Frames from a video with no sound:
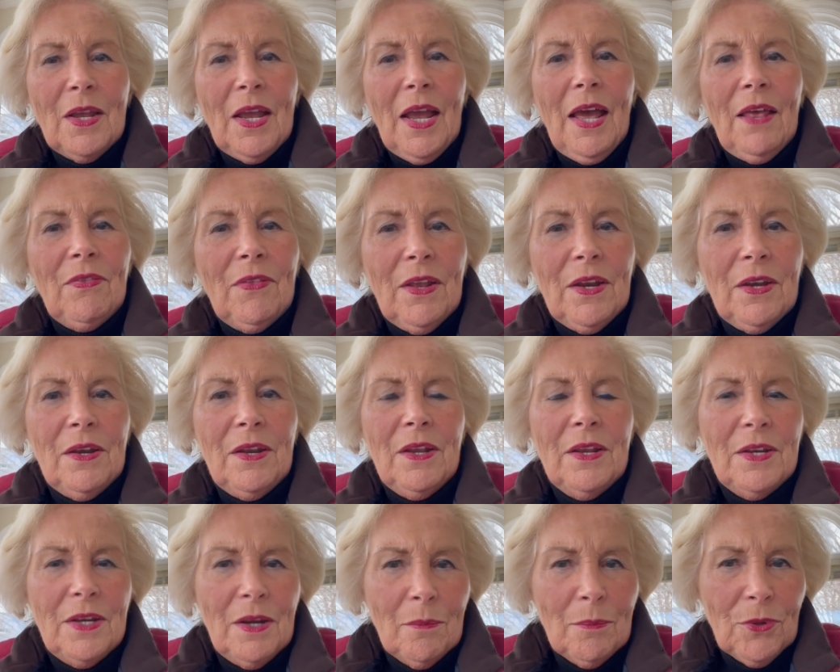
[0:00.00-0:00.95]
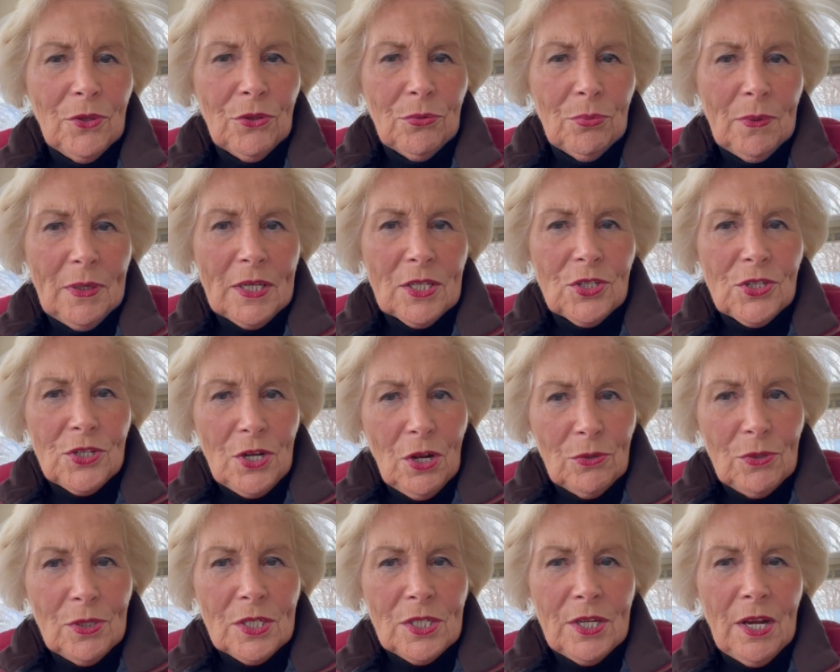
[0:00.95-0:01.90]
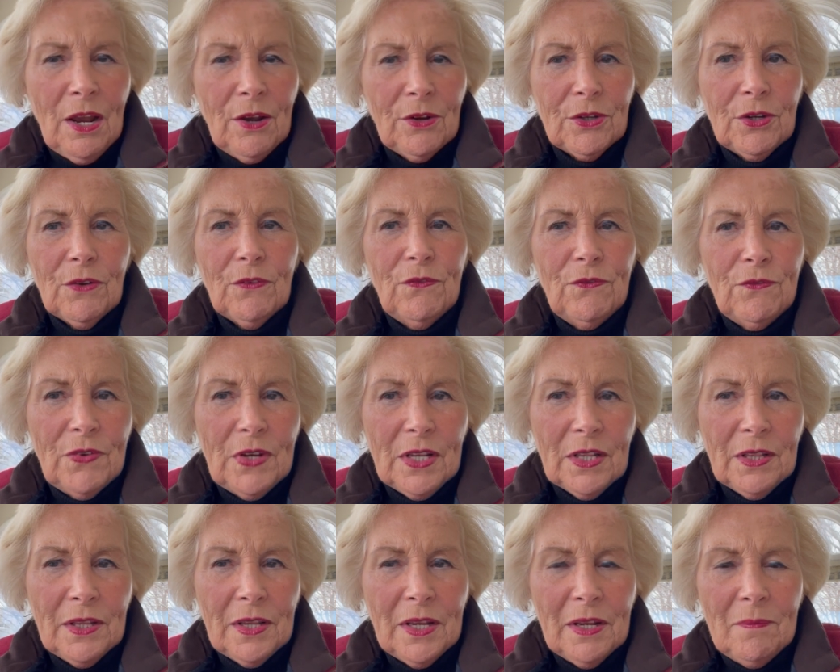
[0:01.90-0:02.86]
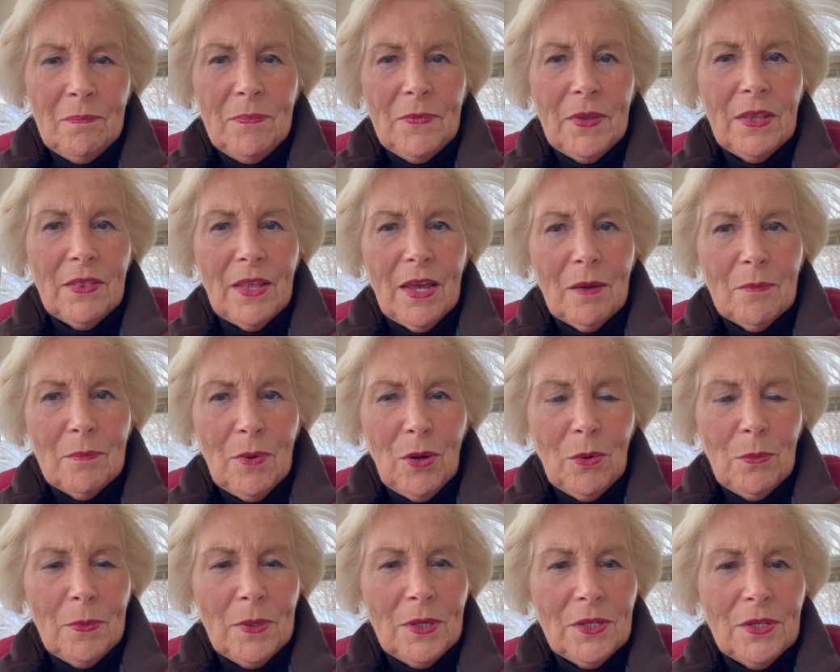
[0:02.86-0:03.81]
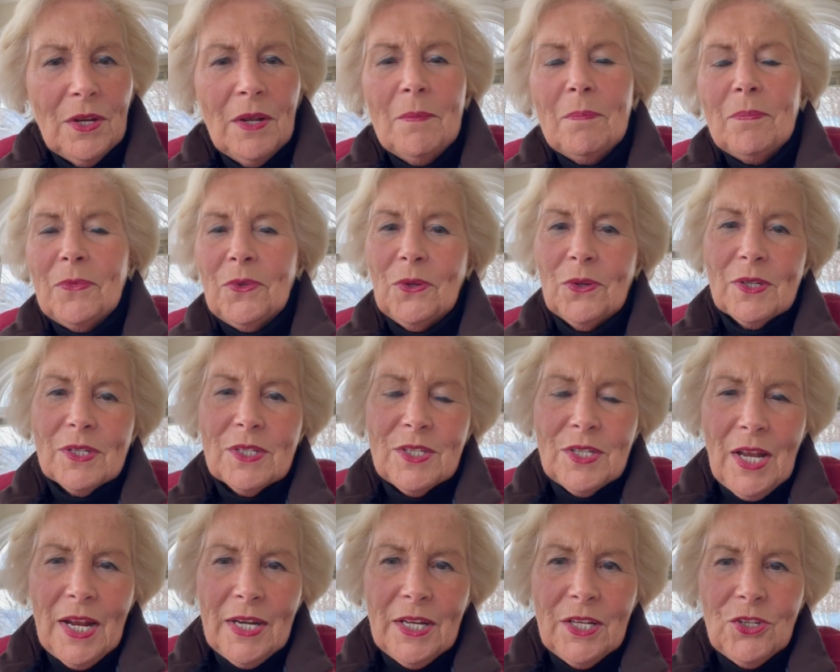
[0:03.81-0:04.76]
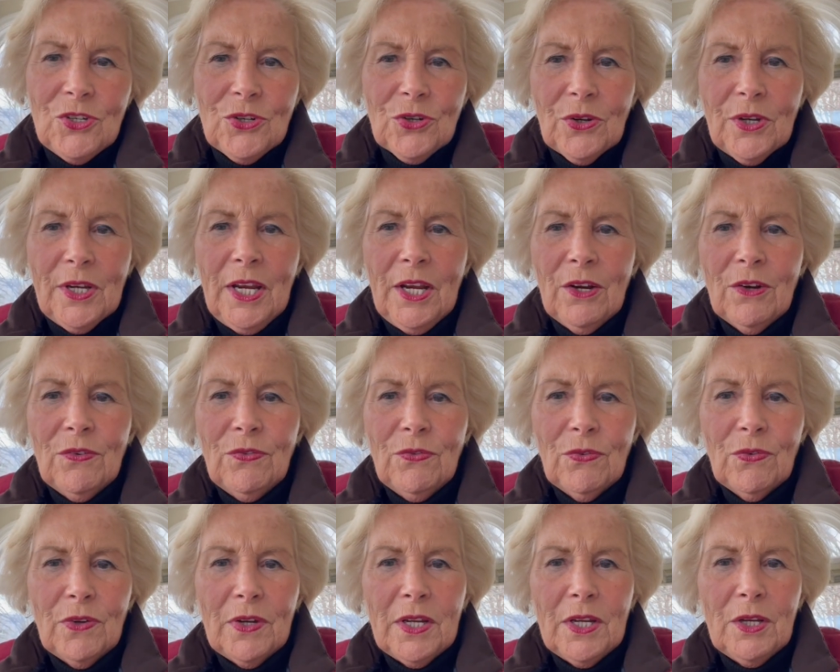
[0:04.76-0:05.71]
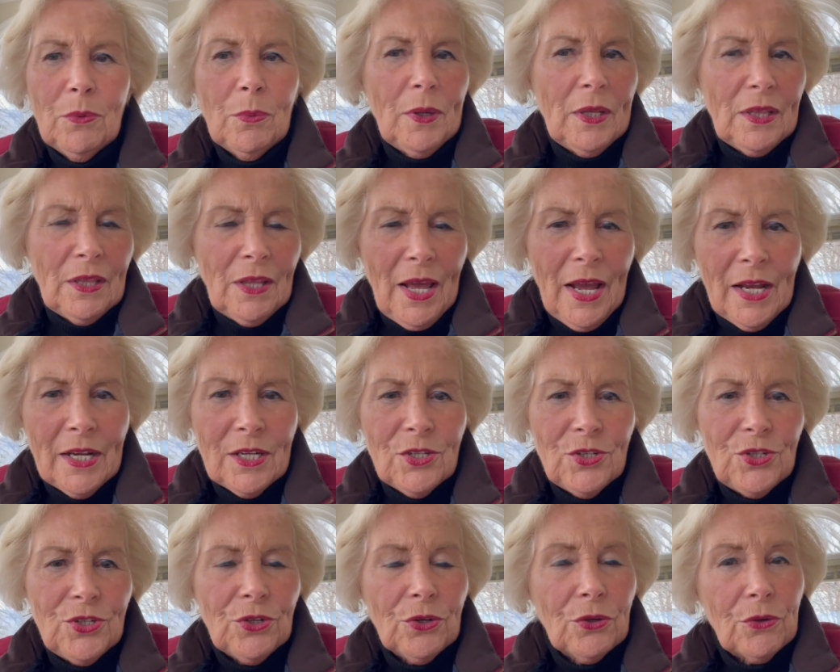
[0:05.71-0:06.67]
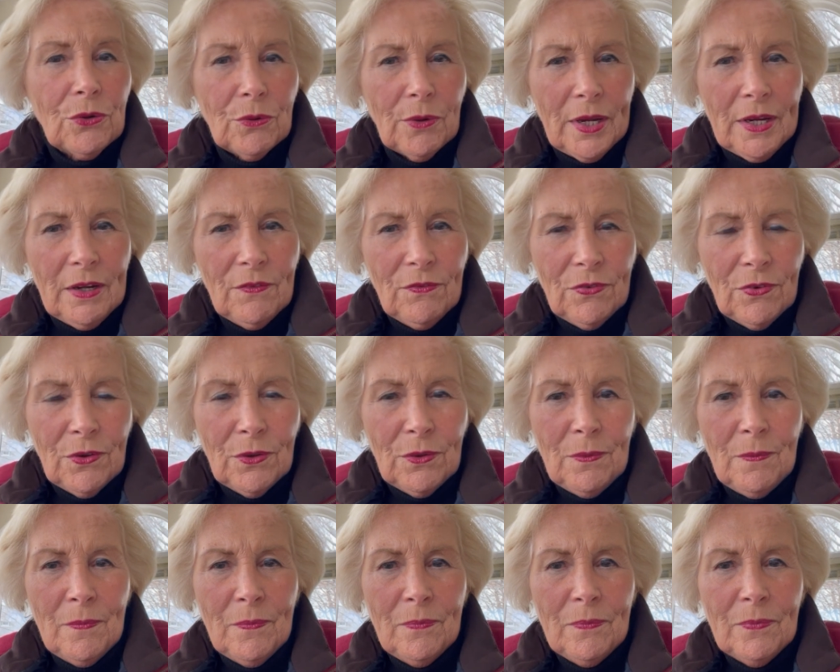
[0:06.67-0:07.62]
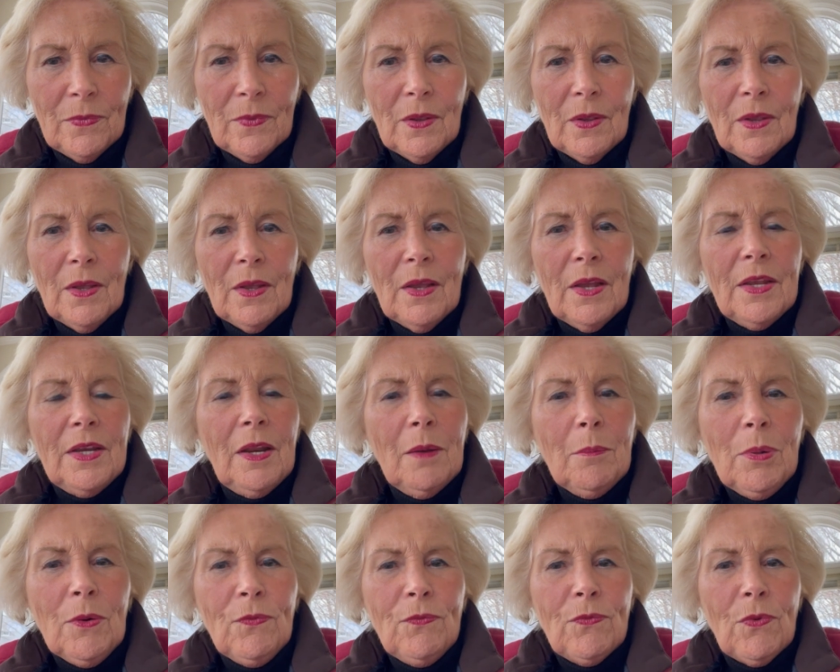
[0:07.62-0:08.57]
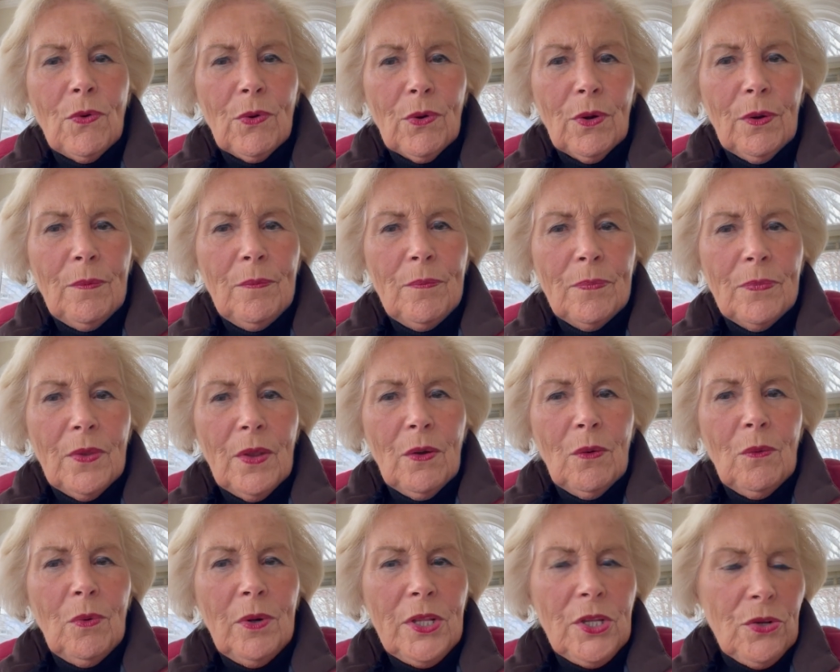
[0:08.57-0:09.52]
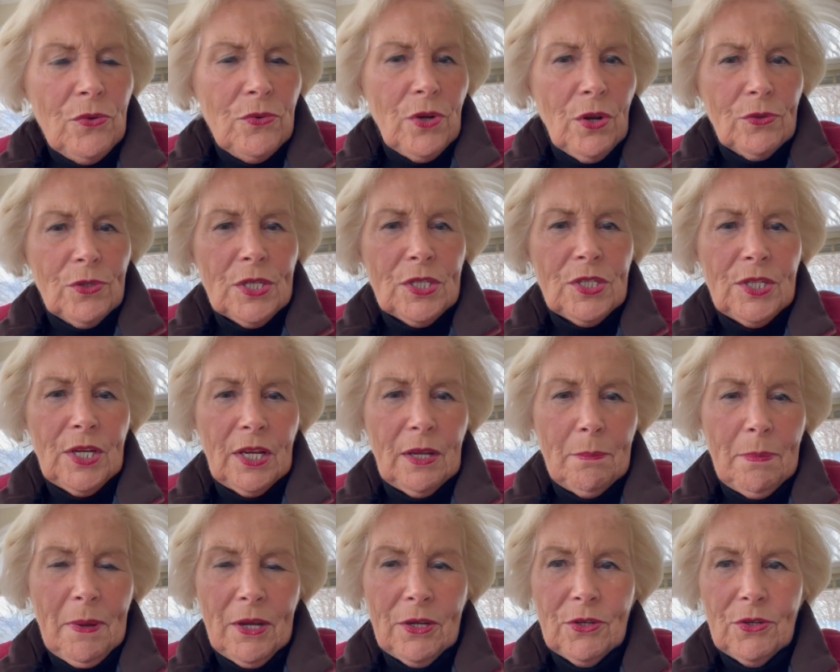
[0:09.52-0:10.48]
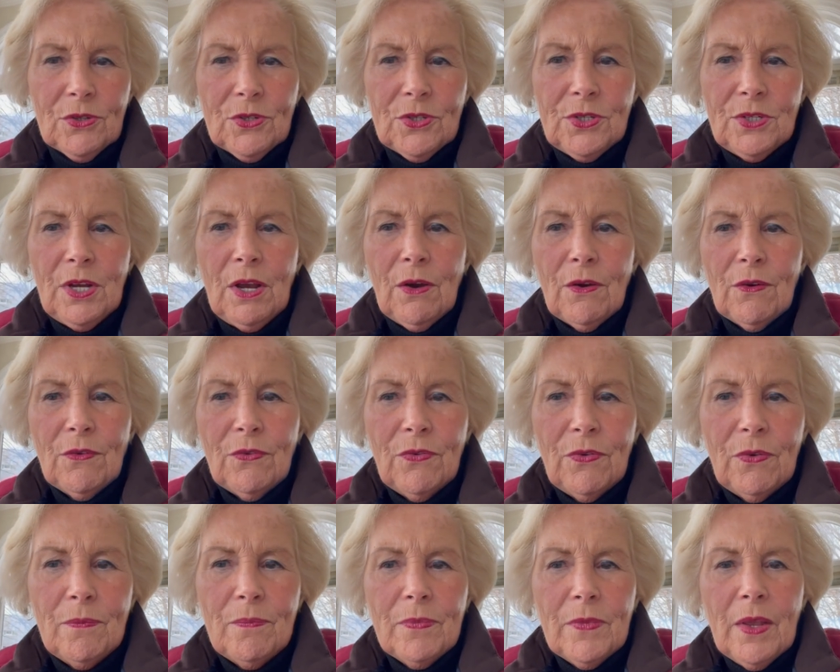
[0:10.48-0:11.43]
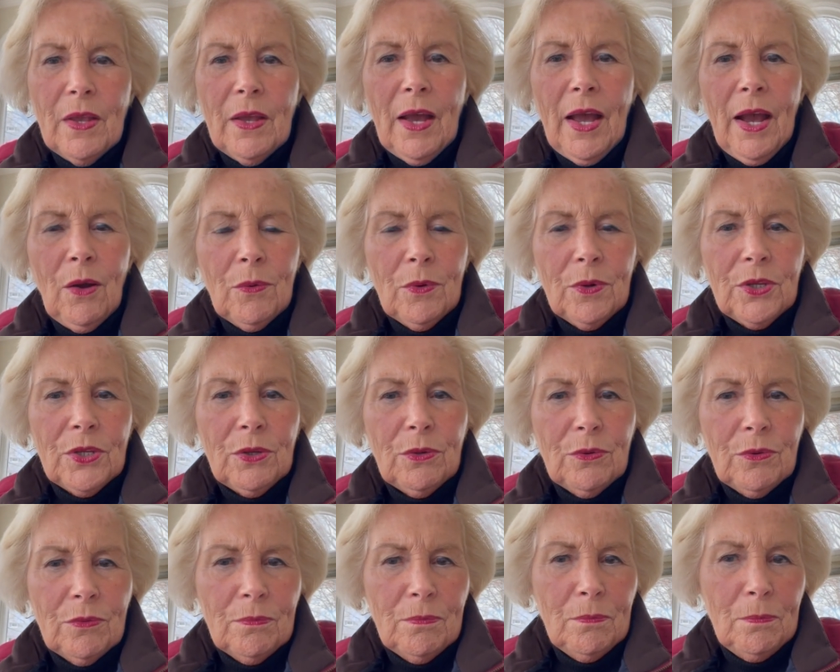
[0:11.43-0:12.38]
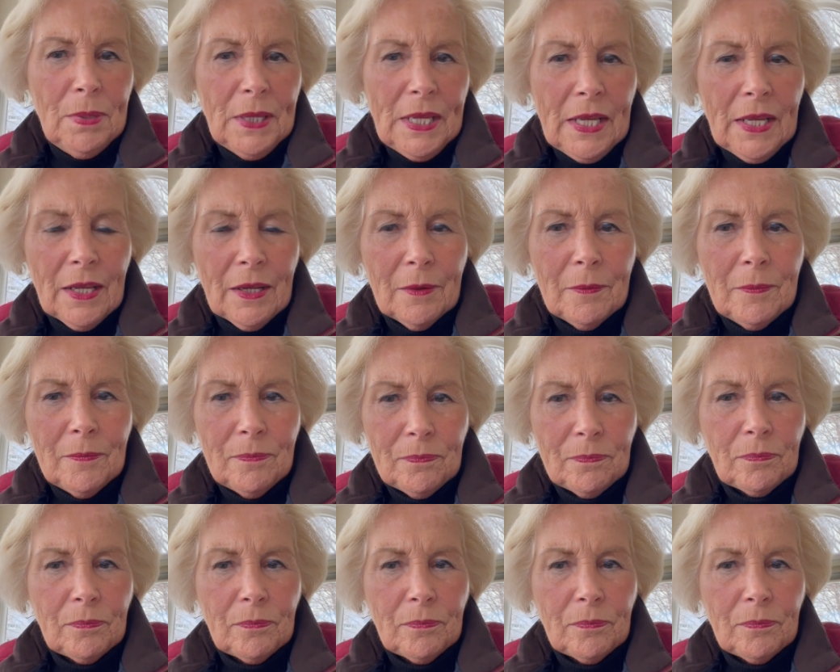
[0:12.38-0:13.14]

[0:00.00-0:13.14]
And then number three is notice how you're feeling in that moment. You're excited, you're carefree, you're relaxed, you're grateful. Number four, what are you noticing about yourself? How are you being?